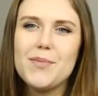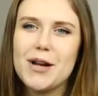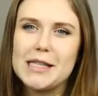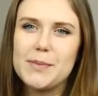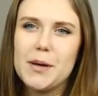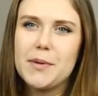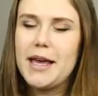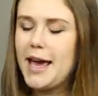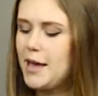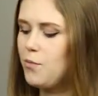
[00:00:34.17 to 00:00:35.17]
breast pump
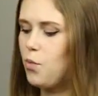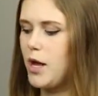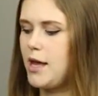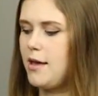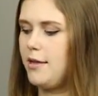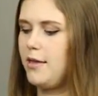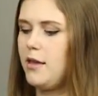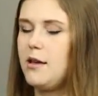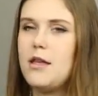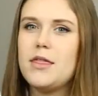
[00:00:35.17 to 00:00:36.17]
came with
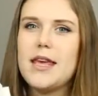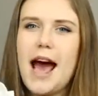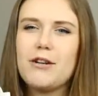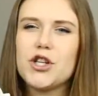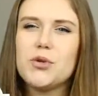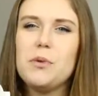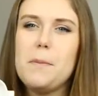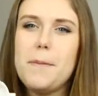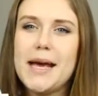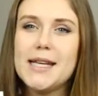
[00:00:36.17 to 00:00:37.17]
the actual
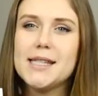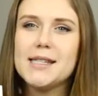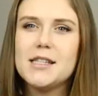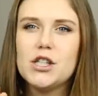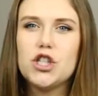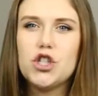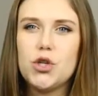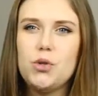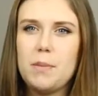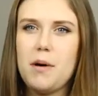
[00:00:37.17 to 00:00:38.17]
base
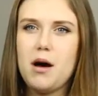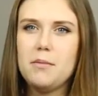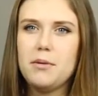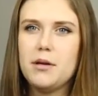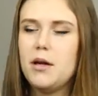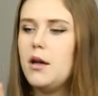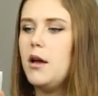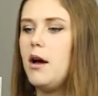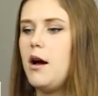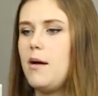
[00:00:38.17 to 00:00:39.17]
to the pump,
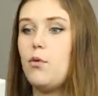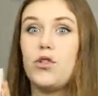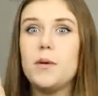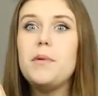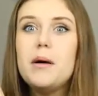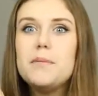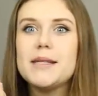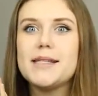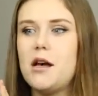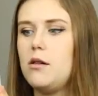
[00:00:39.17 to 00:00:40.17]
or the pump
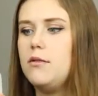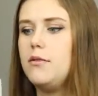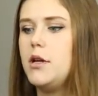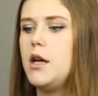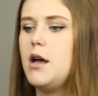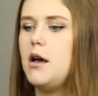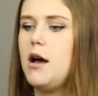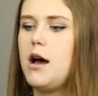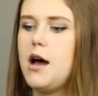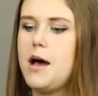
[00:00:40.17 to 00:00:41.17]
itself.
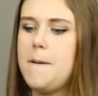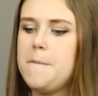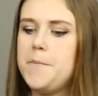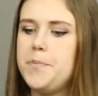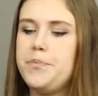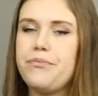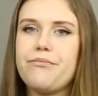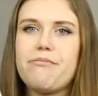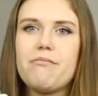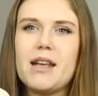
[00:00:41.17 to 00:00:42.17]

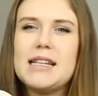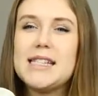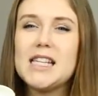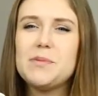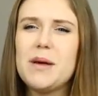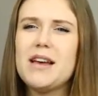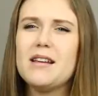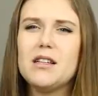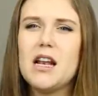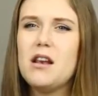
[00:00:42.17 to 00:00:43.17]
It's this big,
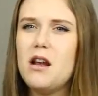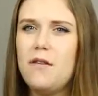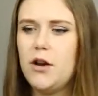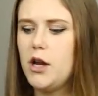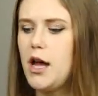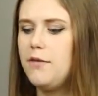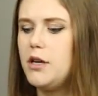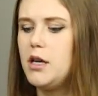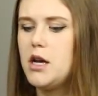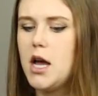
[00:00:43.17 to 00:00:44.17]
not very
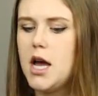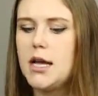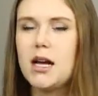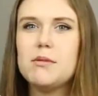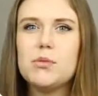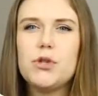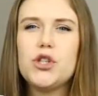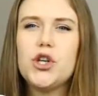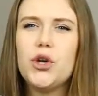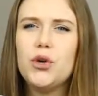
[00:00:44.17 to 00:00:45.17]
heavy. Comes with
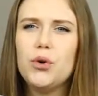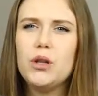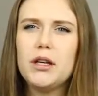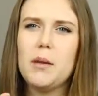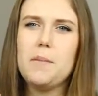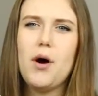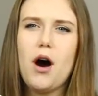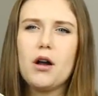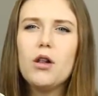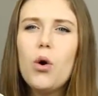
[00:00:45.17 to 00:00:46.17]
two little
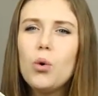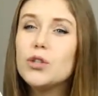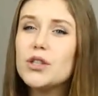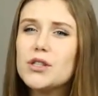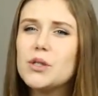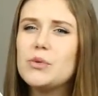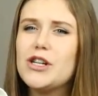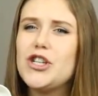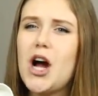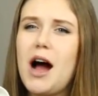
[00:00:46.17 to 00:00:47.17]
bottle holders,
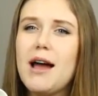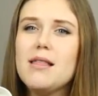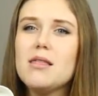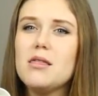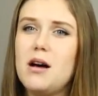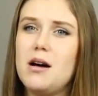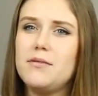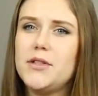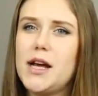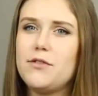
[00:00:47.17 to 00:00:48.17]
which I
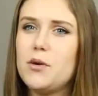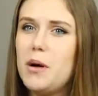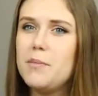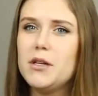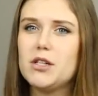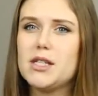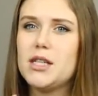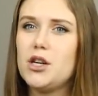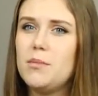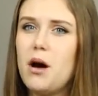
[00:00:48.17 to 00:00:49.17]
loved. After pumping, just
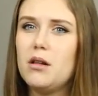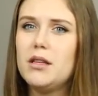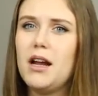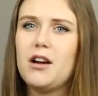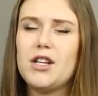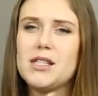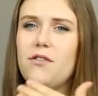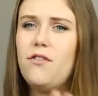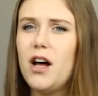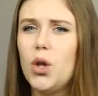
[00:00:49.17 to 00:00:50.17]
stick your bottle in there. It
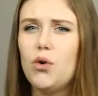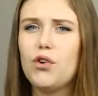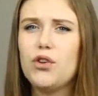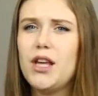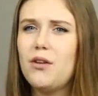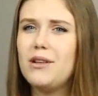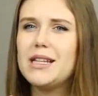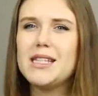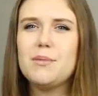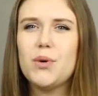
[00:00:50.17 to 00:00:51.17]
doesn't fall over. You can't
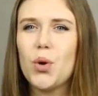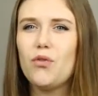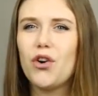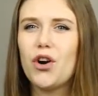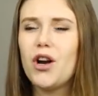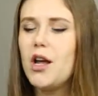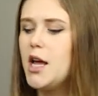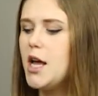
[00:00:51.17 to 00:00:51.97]
really tip it over.